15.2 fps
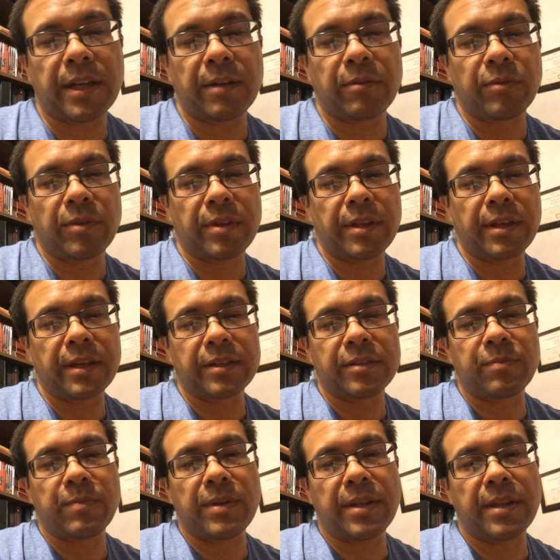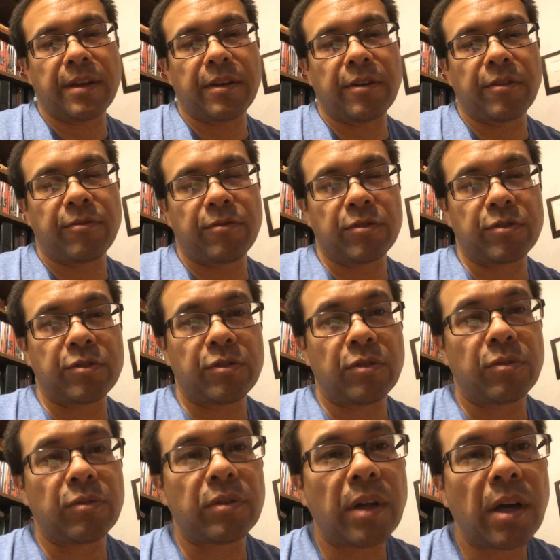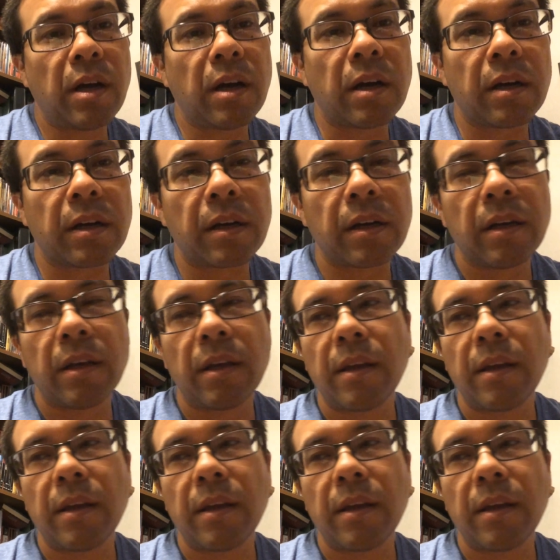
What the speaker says: and we think it's been there for so long